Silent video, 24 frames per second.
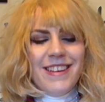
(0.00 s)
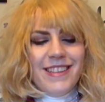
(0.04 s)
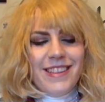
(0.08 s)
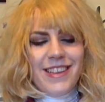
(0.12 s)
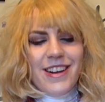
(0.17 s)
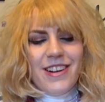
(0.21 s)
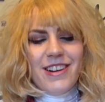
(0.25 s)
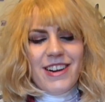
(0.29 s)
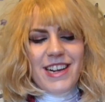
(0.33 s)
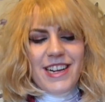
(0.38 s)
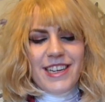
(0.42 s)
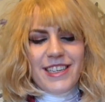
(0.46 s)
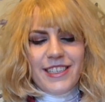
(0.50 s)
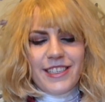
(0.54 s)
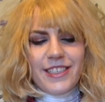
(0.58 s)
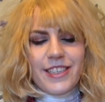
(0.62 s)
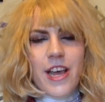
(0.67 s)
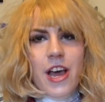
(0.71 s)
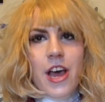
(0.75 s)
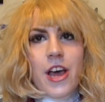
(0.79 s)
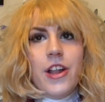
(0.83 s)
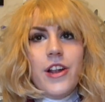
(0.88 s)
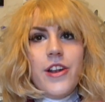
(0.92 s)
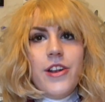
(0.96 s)
There
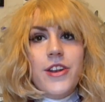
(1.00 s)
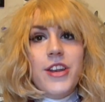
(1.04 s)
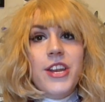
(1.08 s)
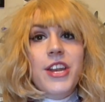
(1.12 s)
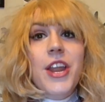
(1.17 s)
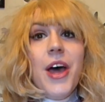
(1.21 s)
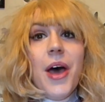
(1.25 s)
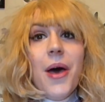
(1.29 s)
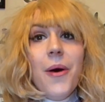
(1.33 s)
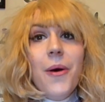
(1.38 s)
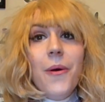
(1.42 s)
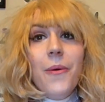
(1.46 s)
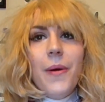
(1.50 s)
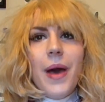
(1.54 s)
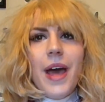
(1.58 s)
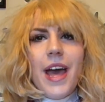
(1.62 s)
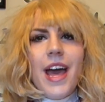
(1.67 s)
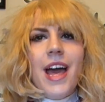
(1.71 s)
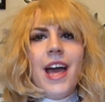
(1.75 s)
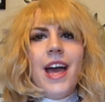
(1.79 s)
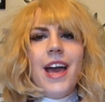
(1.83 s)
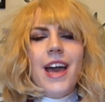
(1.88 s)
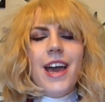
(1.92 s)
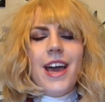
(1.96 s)
is no
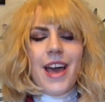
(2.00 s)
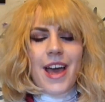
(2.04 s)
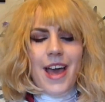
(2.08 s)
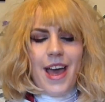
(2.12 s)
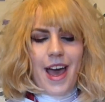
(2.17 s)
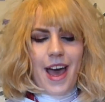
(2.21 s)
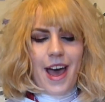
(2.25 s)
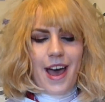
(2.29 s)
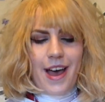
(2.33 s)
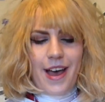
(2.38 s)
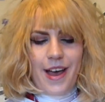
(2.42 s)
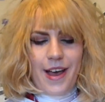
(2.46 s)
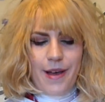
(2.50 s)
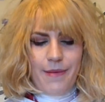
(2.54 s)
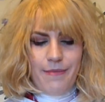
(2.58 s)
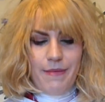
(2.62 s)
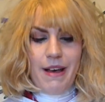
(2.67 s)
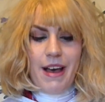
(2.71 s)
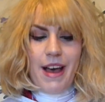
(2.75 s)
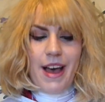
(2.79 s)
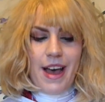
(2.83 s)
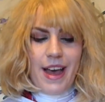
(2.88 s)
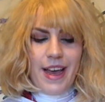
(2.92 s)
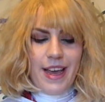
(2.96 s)
way
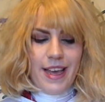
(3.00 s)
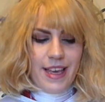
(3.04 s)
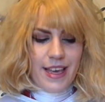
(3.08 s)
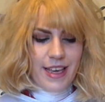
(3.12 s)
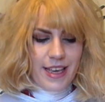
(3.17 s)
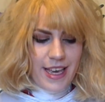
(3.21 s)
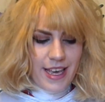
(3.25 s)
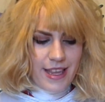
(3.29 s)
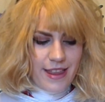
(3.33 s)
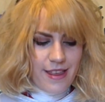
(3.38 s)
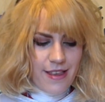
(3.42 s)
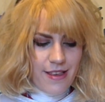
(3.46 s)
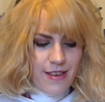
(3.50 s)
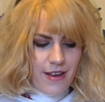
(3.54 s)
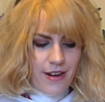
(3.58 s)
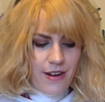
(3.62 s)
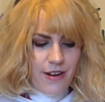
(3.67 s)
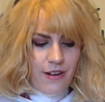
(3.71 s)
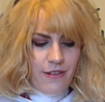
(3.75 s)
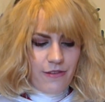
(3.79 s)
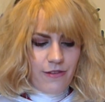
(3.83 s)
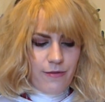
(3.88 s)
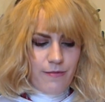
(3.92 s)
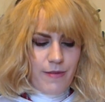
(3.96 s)
I can get this on
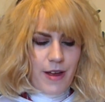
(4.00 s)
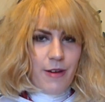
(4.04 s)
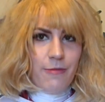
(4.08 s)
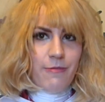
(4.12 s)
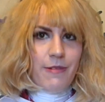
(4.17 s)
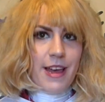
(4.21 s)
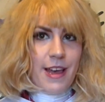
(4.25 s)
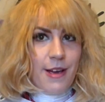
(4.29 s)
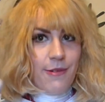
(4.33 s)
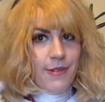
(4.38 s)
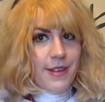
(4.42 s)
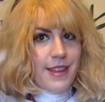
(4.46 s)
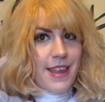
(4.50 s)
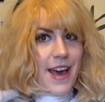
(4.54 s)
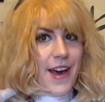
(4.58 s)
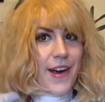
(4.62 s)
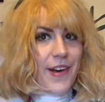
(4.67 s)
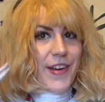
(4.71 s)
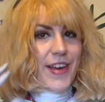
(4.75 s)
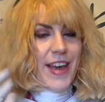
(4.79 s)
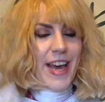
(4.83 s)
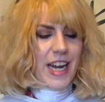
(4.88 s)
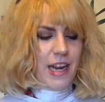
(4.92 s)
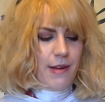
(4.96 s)
over my wig
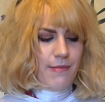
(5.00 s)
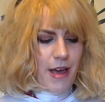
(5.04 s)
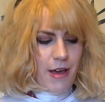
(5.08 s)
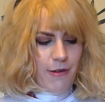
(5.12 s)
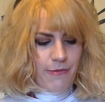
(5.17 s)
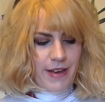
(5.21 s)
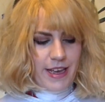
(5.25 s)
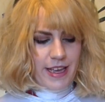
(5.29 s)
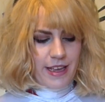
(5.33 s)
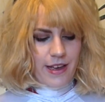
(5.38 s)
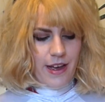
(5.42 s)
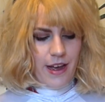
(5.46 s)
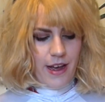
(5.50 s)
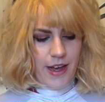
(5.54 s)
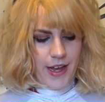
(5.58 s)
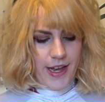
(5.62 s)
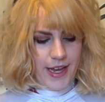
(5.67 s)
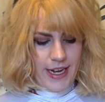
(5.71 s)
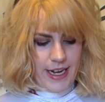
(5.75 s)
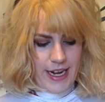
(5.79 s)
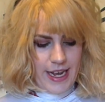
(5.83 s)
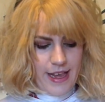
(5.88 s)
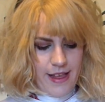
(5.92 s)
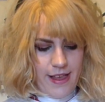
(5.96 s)
without getting my wig caught
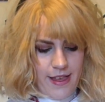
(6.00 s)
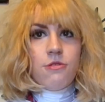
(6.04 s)
in it.